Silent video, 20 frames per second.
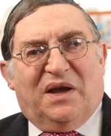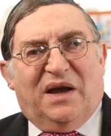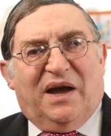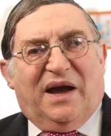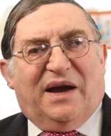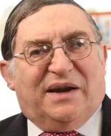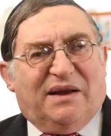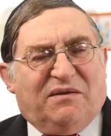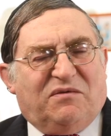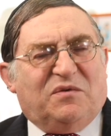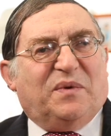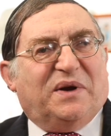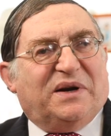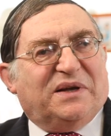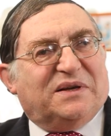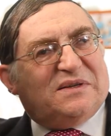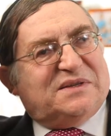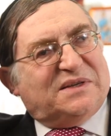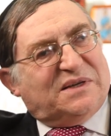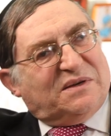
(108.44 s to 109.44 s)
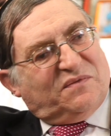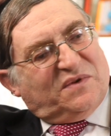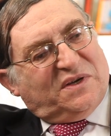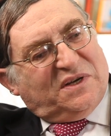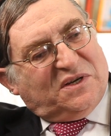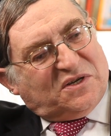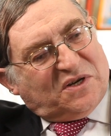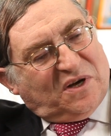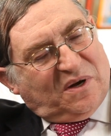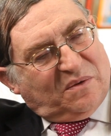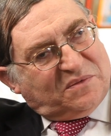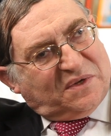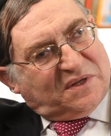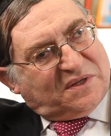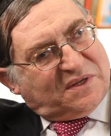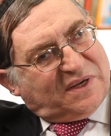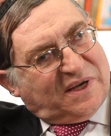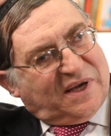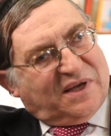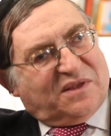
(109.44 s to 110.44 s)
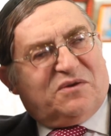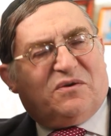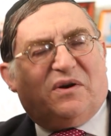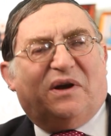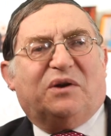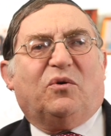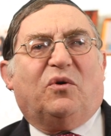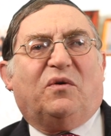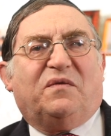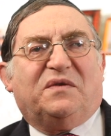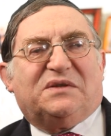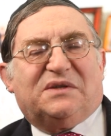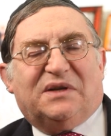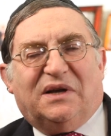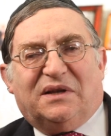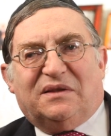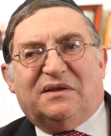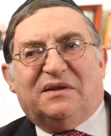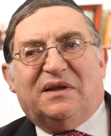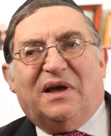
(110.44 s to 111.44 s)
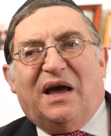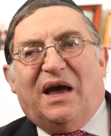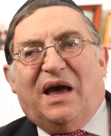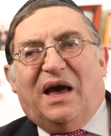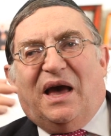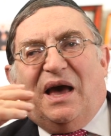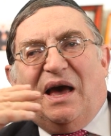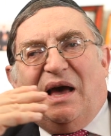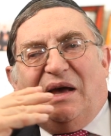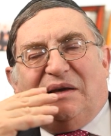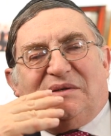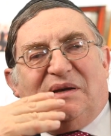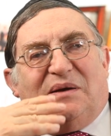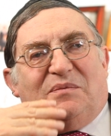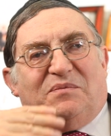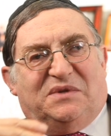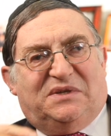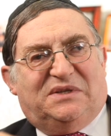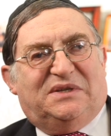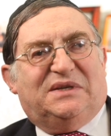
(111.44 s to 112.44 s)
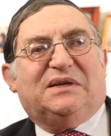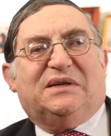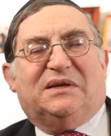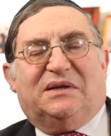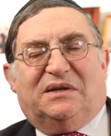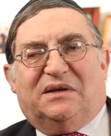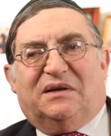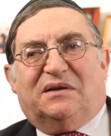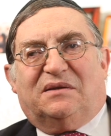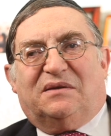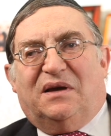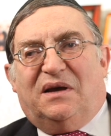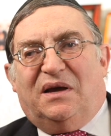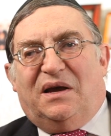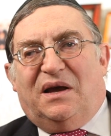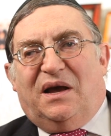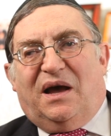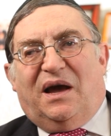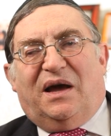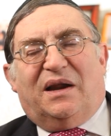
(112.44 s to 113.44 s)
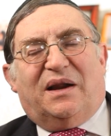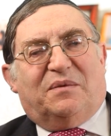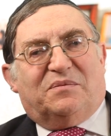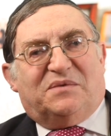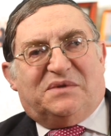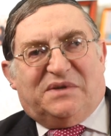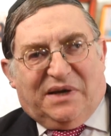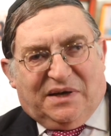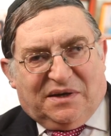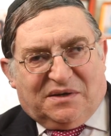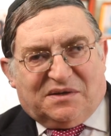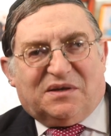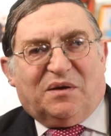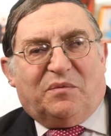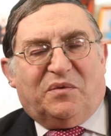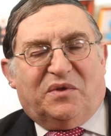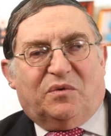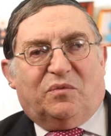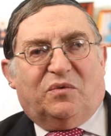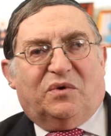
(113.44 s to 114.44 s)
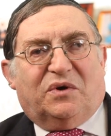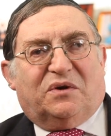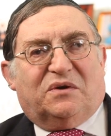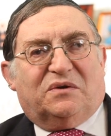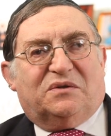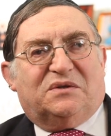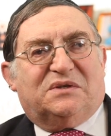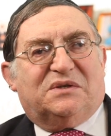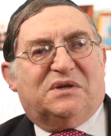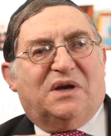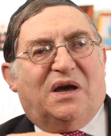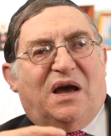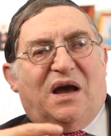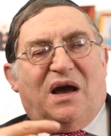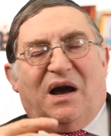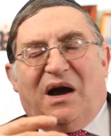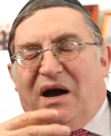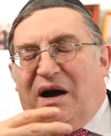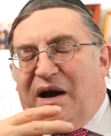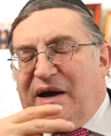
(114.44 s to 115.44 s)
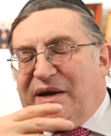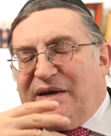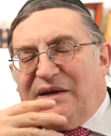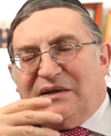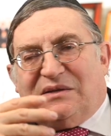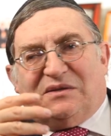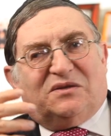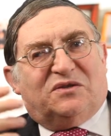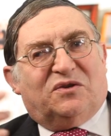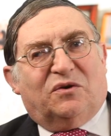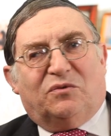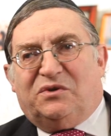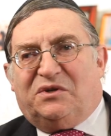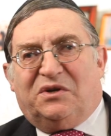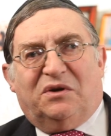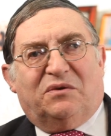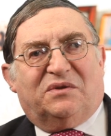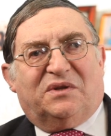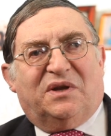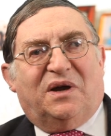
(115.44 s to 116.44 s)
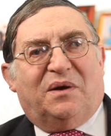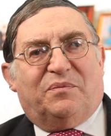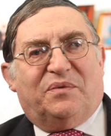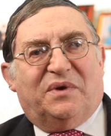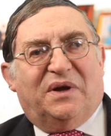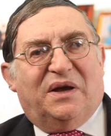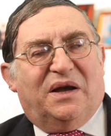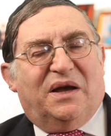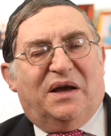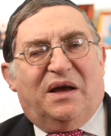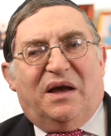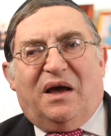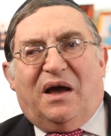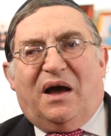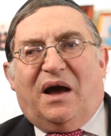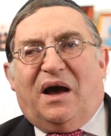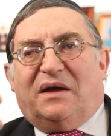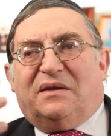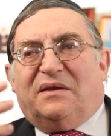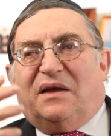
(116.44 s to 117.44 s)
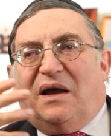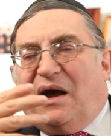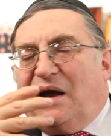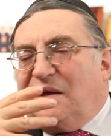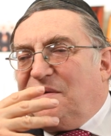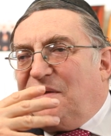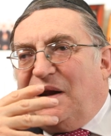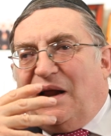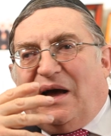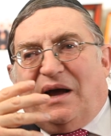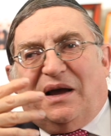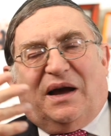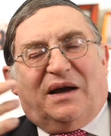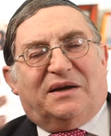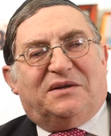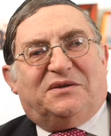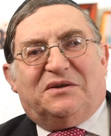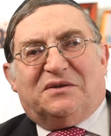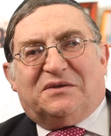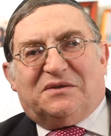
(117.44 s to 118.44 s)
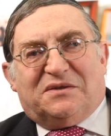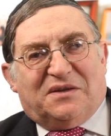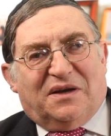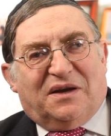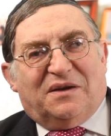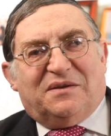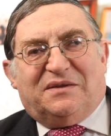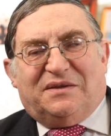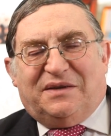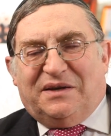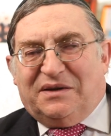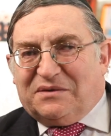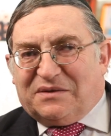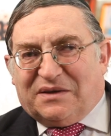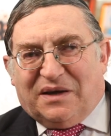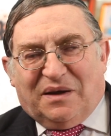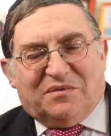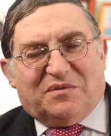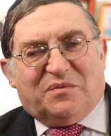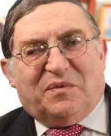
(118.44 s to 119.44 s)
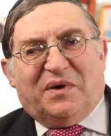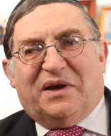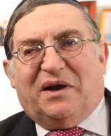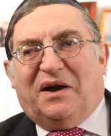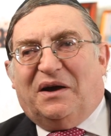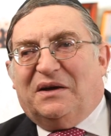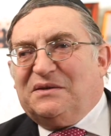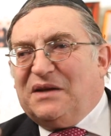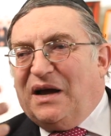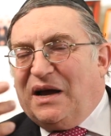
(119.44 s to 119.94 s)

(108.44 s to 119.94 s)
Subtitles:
And everybody is singing Vehisha Amda together, and all of a sudden, as I'm singing it, and I'm saying some of the words, I get so choked up that I just, tears came to my eyes.